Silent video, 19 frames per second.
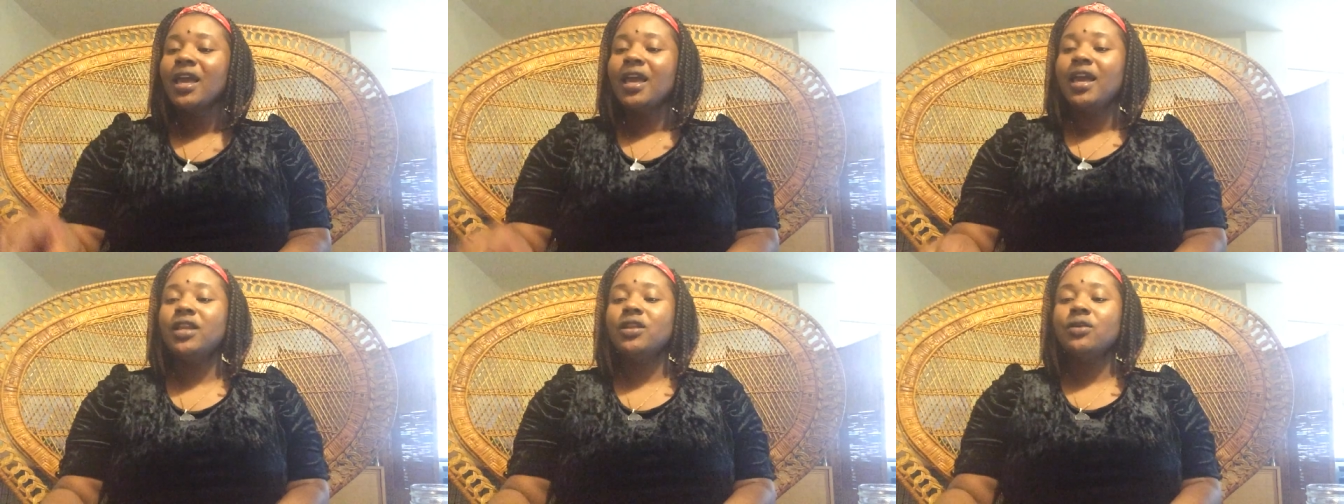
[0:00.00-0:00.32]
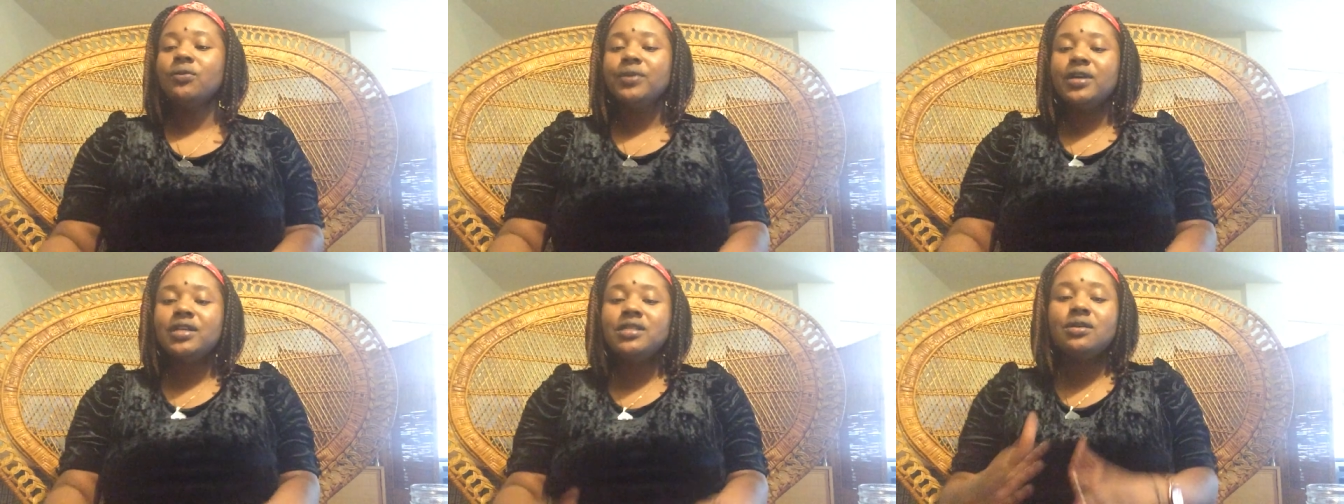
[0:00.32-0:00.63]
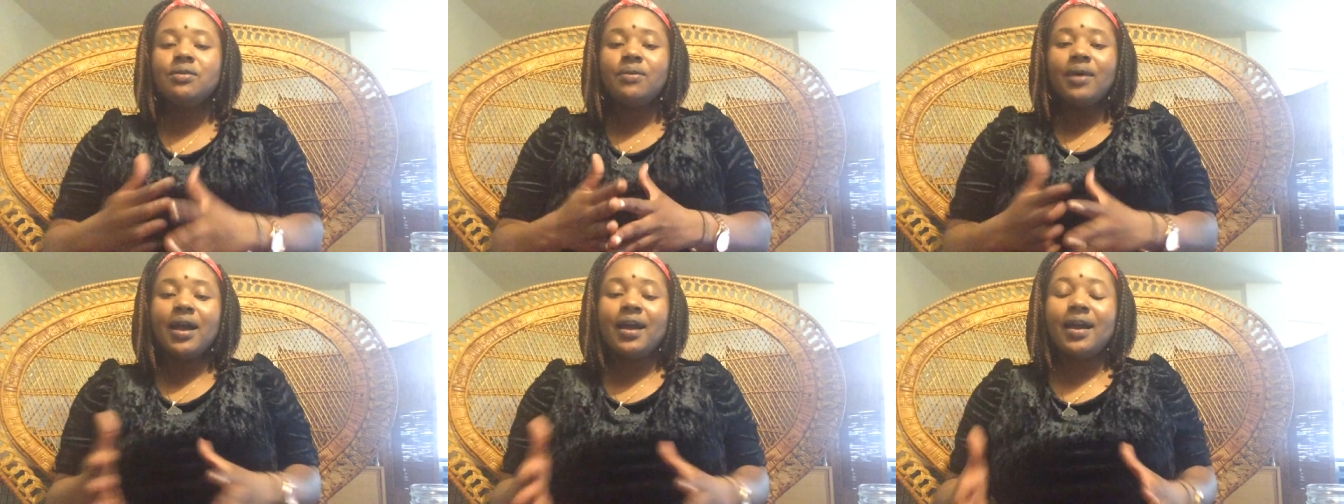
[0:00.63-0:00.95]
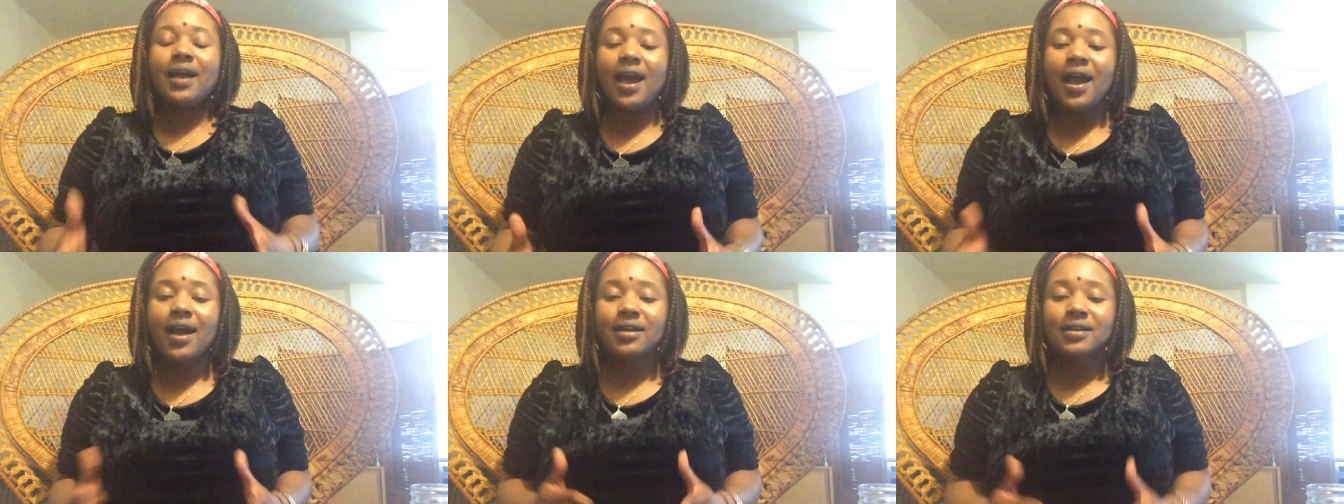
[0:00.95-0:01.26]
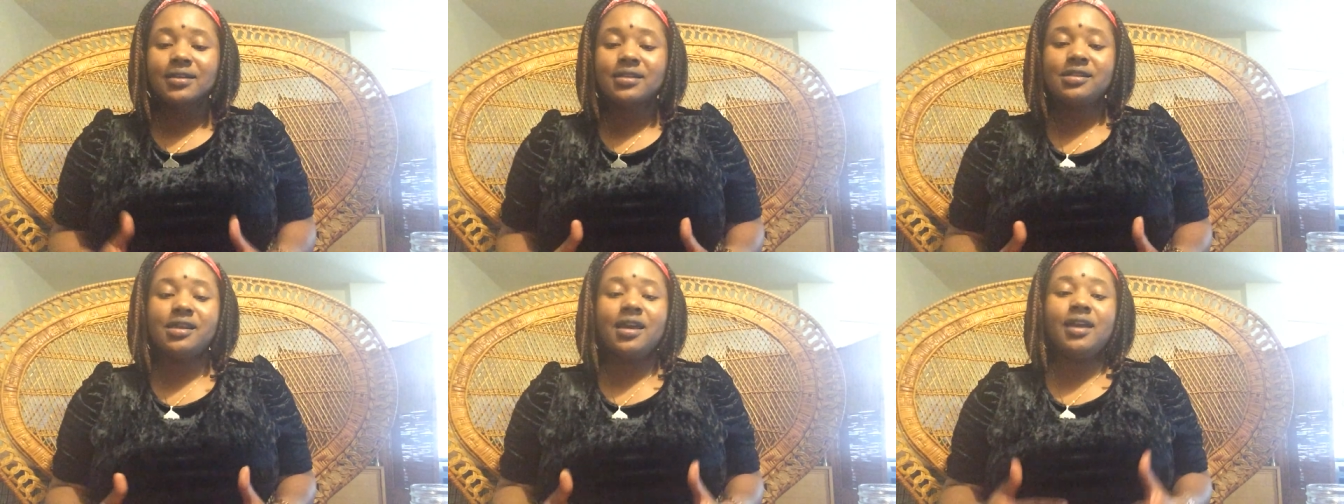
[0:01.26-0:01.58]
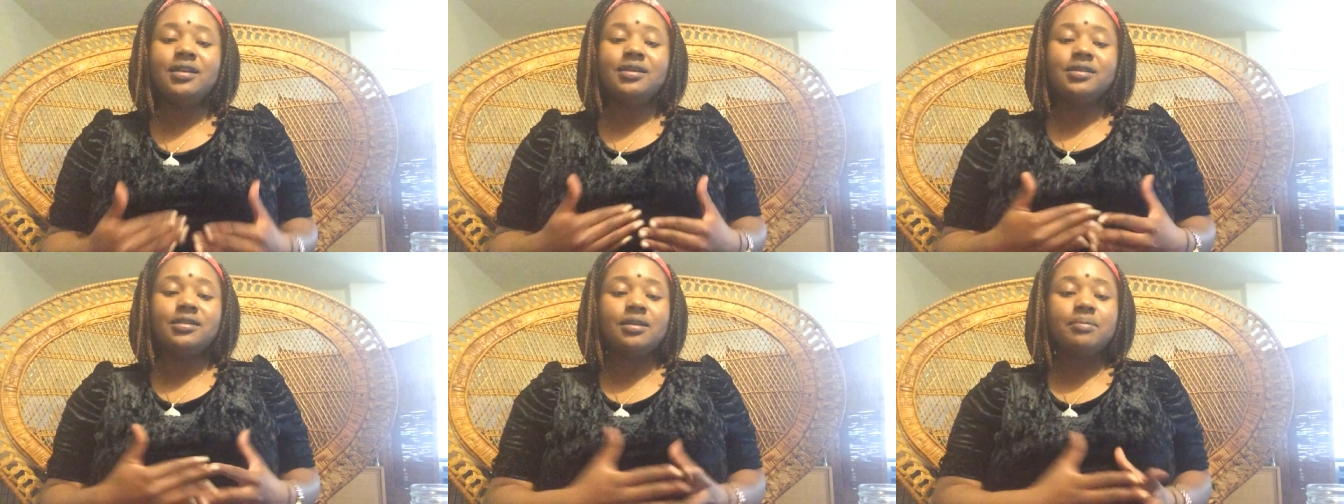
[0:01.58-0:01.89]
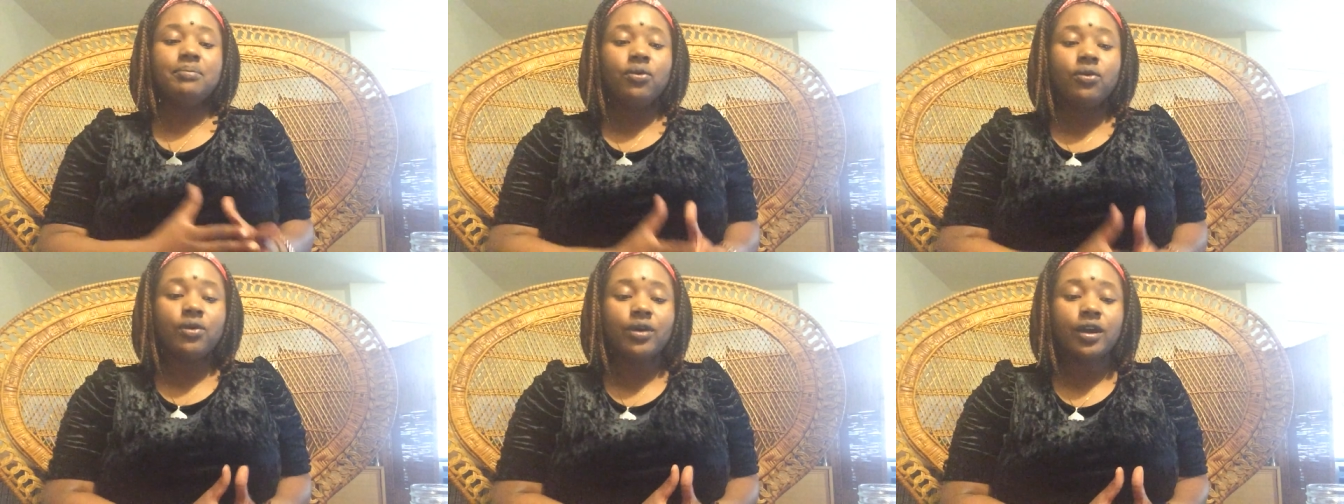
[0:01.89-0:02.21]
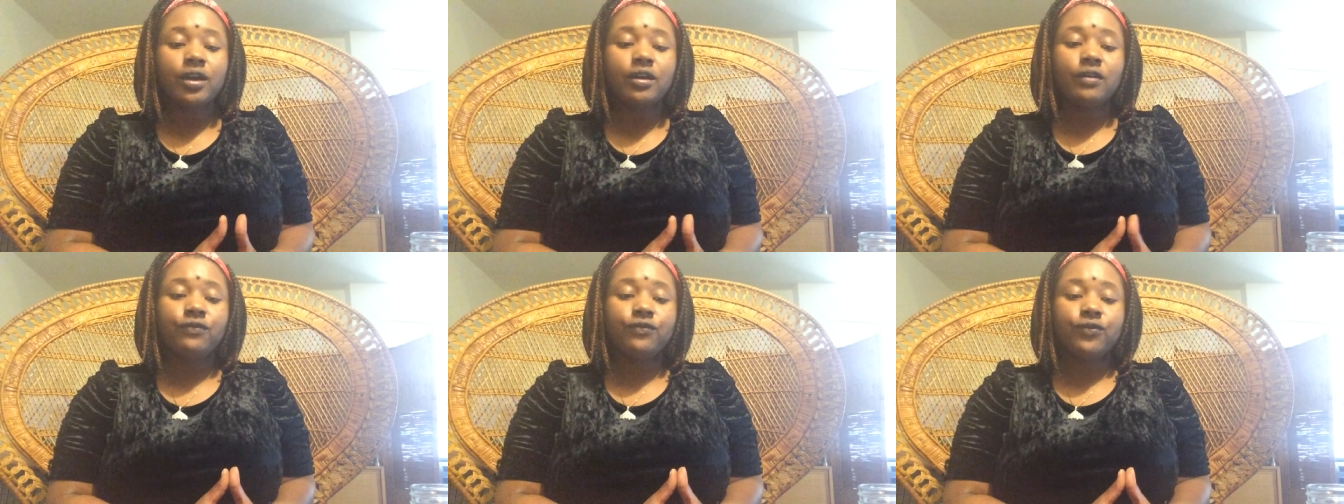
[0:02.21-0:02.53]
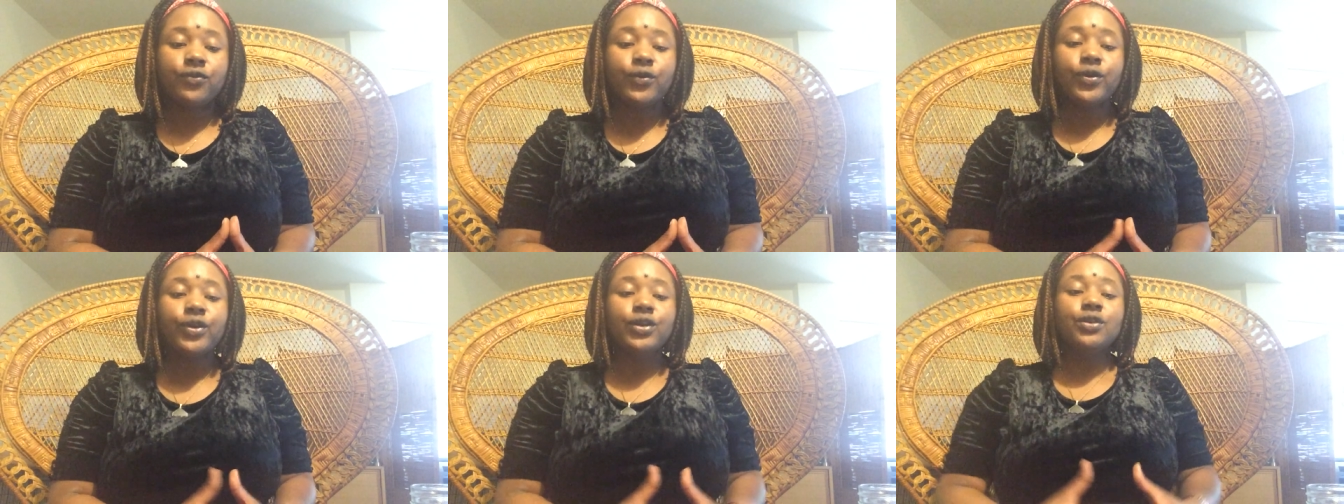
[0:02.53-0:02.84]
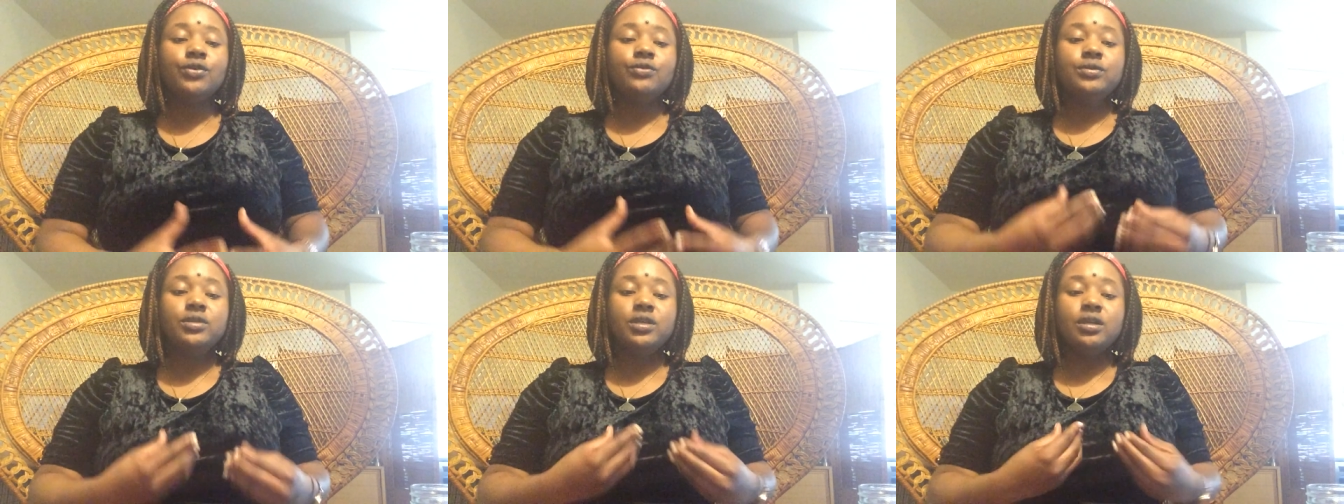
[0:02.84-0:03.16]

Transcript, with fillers: And the reason why God is saying it's important for you